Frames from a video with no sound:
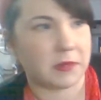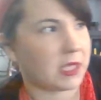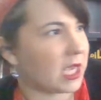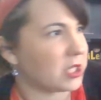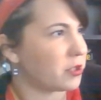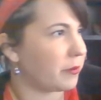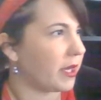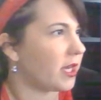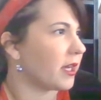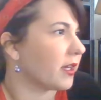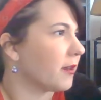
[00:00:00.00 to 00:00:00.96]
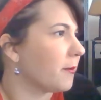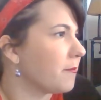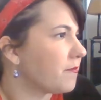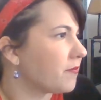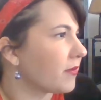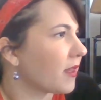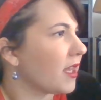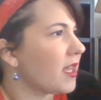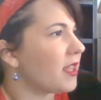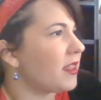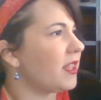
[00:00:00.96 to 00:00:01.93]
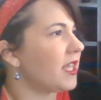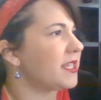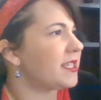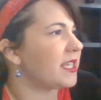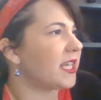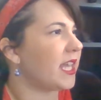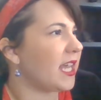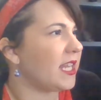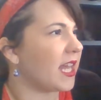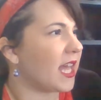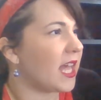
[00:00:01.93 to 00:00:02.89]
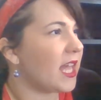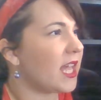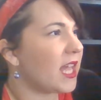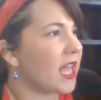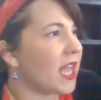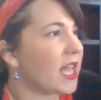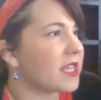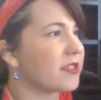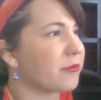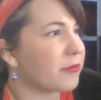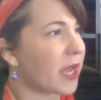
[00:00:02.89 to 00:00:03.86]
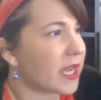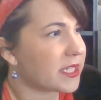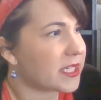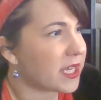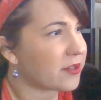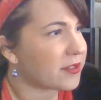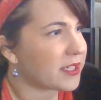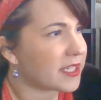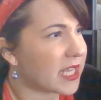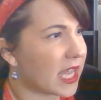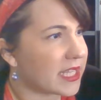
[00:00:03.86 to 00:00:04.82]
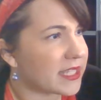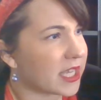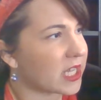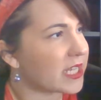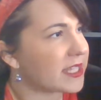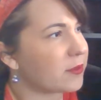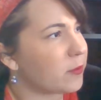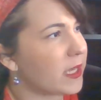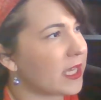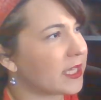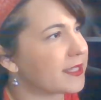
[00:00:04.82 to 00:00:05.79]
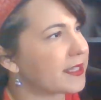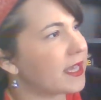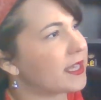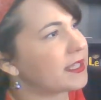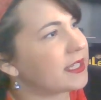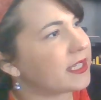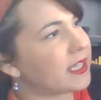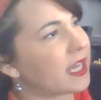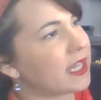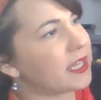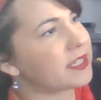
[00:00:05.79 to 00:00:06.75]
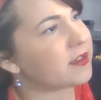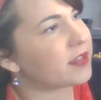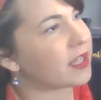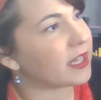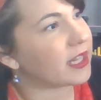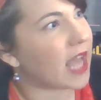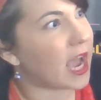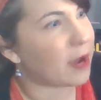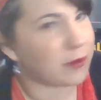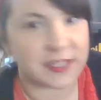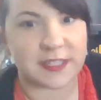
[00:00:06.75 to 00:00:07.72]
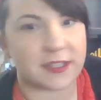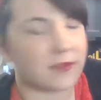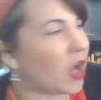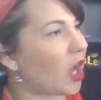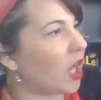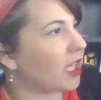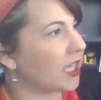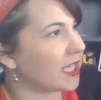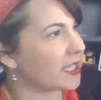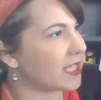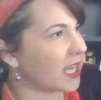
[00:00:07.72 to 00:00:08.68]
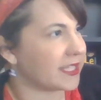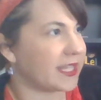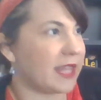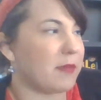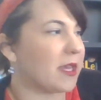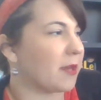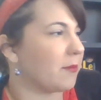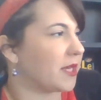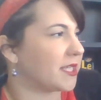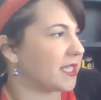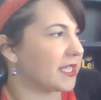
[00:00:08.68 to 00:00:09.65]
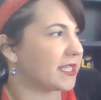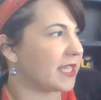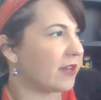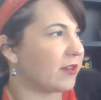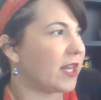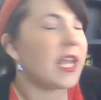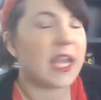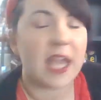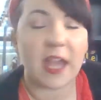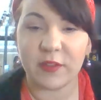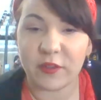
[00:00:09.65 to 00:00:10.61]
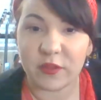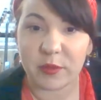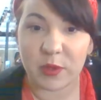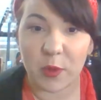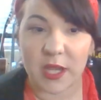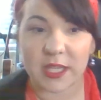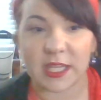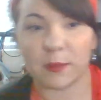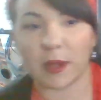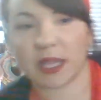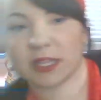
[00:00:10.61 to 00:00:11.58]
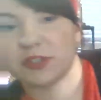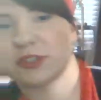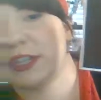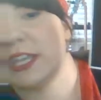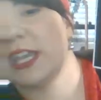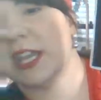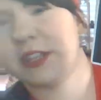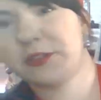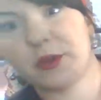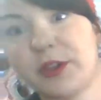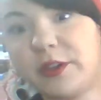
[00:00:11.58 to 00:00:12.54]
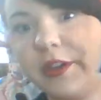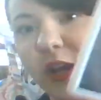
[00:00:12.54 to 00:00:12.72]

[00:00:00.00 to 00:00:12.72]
catch a bug. This cicada has rectangle designs on its wings. Cicadas are the loudest of all insects. They make a buzzing sound. Have you ever been walking by a tree and you heard